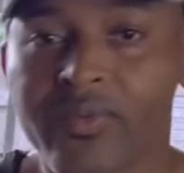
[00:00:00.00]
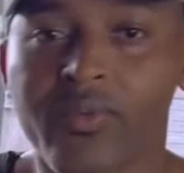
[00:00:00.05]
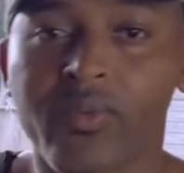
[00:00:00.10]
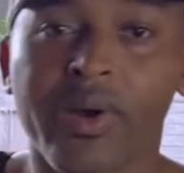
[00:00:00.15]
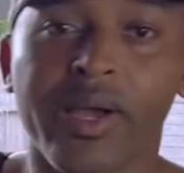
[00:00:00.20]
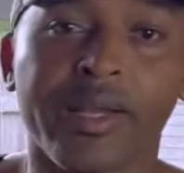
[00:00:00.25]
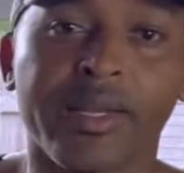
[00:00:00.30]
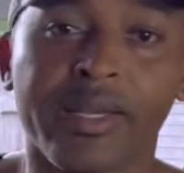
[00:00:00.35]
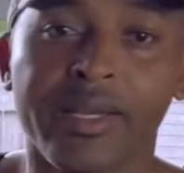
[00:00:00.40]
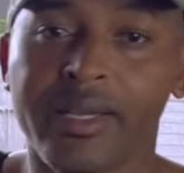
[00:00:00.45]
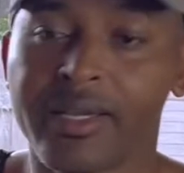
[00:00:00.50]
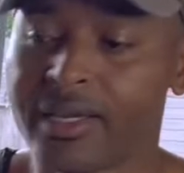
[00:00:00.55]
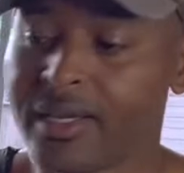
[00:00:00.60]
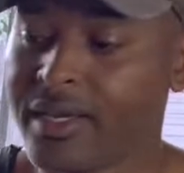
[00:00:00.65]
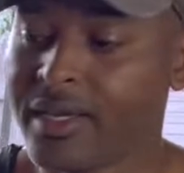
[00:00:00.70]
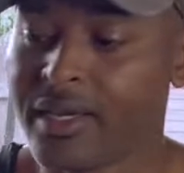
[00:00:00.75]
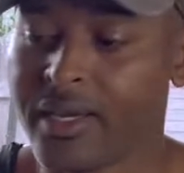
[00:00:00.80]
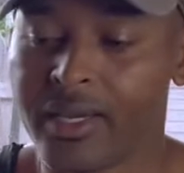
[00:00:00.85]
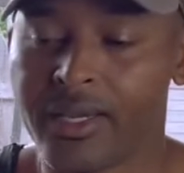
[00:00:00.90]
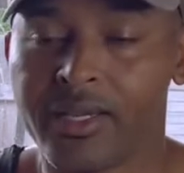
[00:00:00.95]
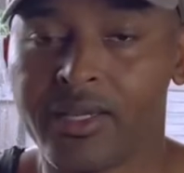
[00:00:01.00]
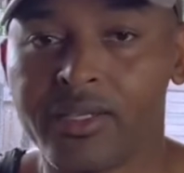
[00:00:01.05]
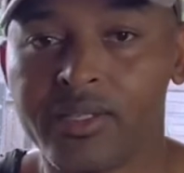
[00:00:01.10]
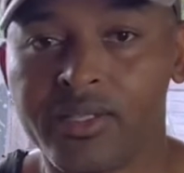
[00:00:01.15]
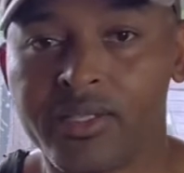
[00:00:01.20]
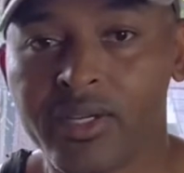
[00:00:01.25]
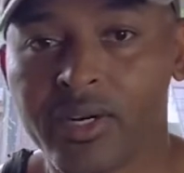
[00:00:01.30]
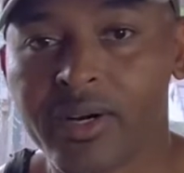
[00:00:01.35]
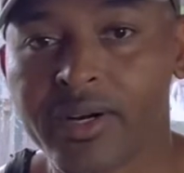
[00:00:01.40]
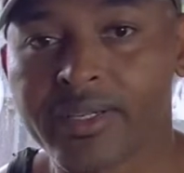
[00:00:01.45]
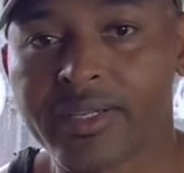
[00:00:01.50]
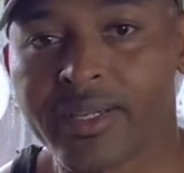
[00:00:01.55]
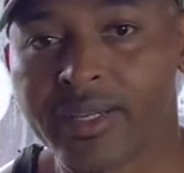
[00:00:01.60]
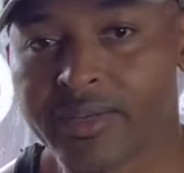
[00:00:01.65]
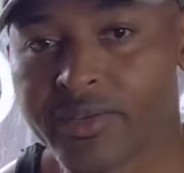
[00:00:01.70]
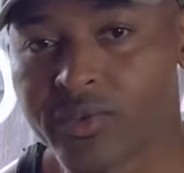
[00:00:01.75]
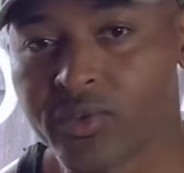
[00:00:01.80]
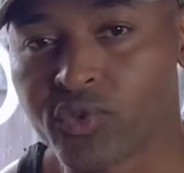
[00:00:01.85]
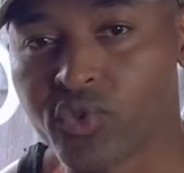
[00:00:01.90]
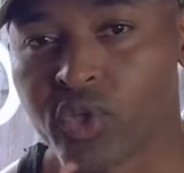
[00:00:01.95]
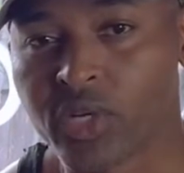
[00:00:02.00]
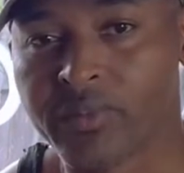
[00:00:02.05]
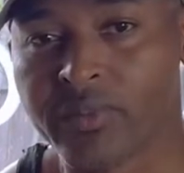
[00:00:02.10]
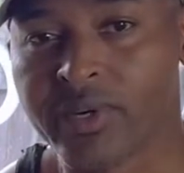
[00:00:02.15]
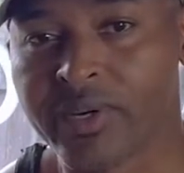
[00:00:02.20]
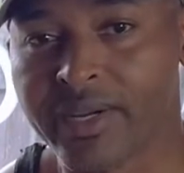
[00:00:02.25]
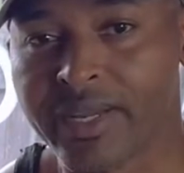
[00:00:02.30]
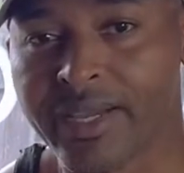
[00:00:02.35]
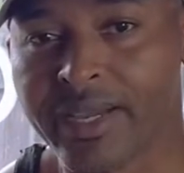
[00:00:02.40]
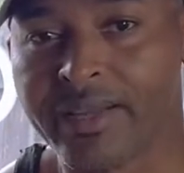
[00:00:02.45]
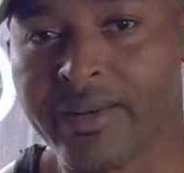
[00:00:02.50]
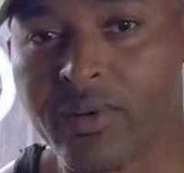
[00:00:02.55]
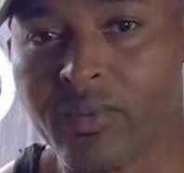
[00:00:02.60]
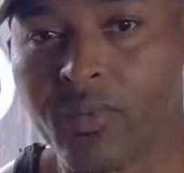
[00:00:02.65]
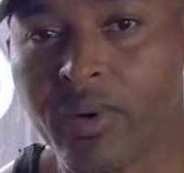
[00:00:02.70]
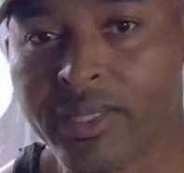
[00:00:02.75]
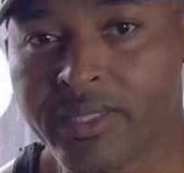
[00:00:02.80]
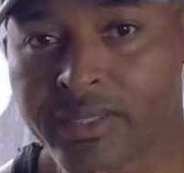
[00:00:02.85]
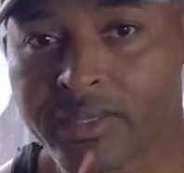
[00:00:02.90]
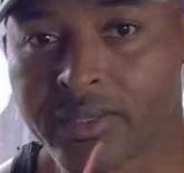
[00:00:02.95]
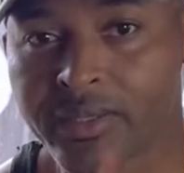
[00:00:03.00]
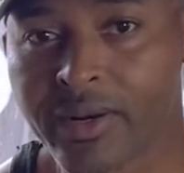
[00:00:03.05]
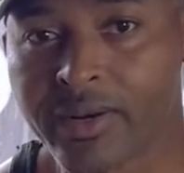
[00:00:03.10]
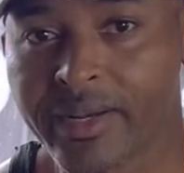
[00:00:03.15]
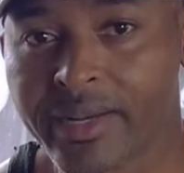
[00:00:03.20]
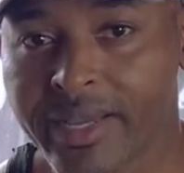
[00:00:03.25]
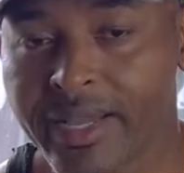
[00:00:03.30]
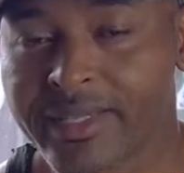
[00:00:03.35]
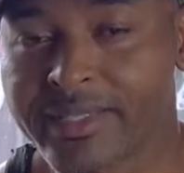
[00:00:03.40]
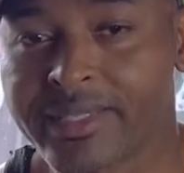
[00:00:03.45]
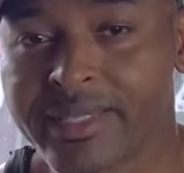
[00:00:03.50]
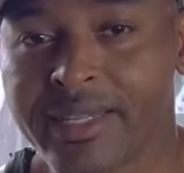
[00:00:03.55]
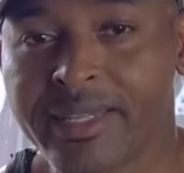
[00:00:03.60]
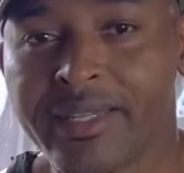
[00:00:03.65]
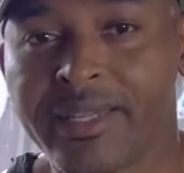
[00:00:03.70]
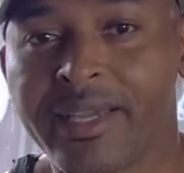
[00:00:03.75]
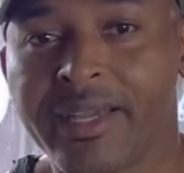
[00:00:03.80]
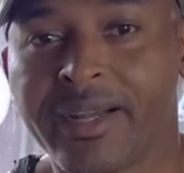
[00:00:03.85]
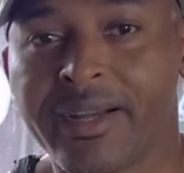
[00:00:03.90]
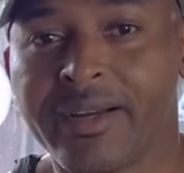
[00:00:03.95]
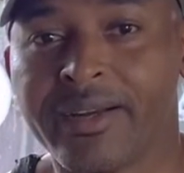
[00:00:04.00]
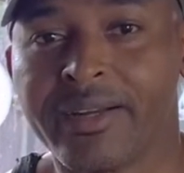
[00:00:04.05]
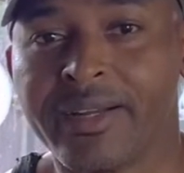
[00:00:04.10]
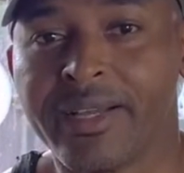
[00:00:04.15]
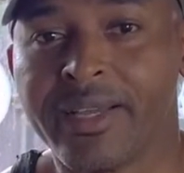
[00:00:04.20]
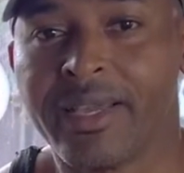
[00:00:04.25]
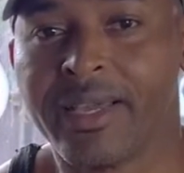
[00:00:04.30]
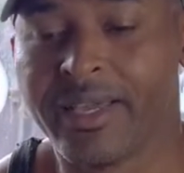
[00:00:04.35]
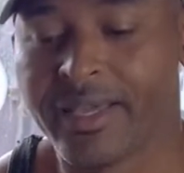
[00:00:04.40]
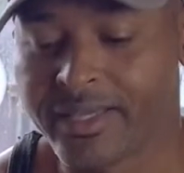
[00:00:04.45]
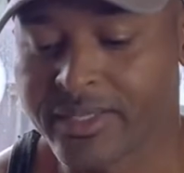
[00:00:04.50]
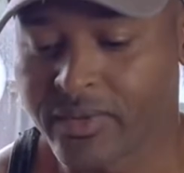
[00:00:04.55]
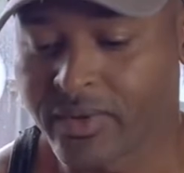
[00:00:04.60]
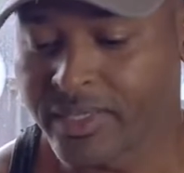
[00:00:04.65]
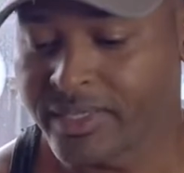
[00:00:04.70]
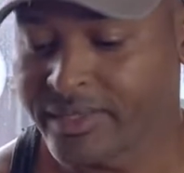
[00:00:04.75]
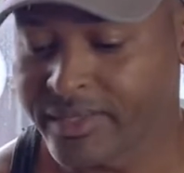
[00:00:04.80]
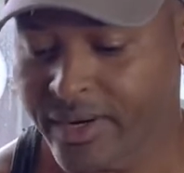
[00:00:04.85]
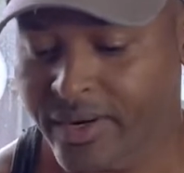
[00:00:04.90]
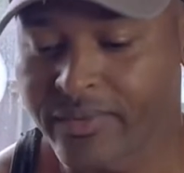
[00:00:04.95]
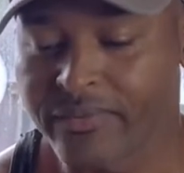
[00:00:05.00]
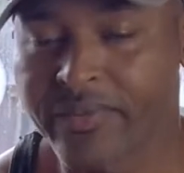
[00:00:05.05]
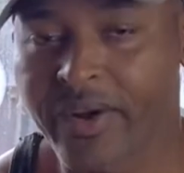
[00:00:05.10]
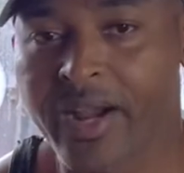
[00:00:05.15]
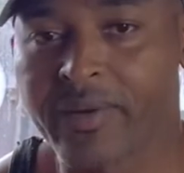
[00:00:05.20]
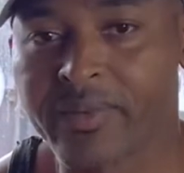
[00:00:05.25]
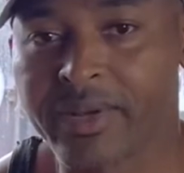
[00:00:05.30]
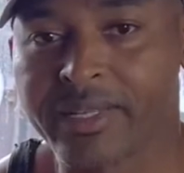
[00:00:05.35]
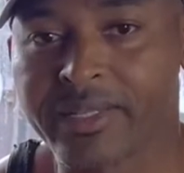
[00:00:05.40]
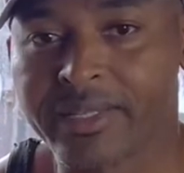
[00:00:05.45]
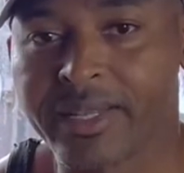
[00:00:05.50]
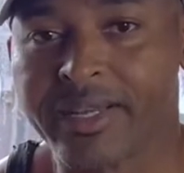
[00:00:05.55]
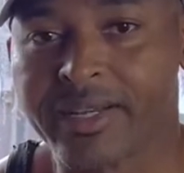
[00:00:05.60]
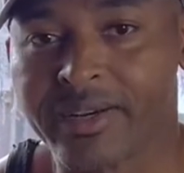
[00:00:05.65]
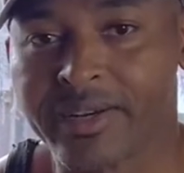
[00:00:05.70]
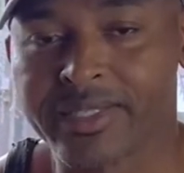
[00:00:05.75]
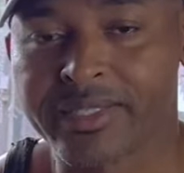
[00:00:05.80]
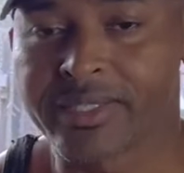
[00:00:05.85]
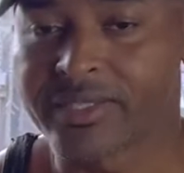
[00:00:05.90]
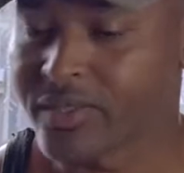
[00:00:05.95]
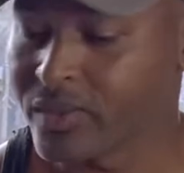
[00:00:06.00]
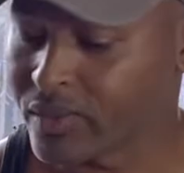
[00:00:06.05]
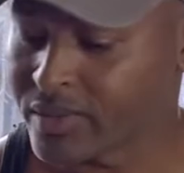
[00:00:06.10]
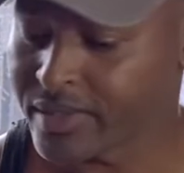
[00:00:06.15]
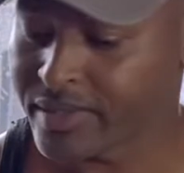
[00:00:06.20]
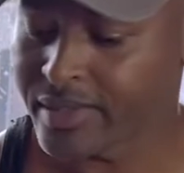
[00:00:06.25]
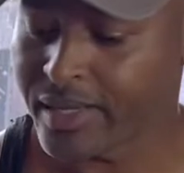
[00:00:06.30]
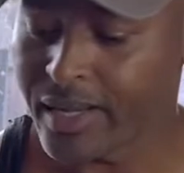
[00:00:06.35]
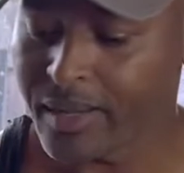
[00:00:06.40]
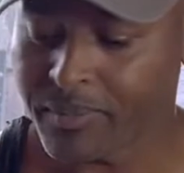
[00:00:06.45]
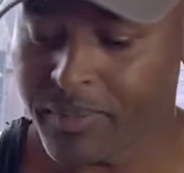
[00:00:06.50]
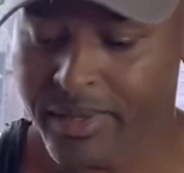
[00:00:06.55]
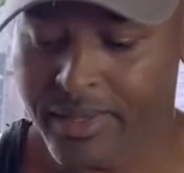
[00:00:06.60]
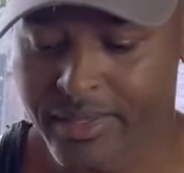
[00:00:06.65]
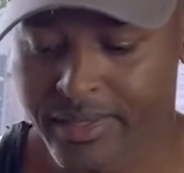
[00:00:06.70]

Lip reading: with dirt in your trimmer head. Once dirt gets in there, it's going to start vibrating like crazy. So stop,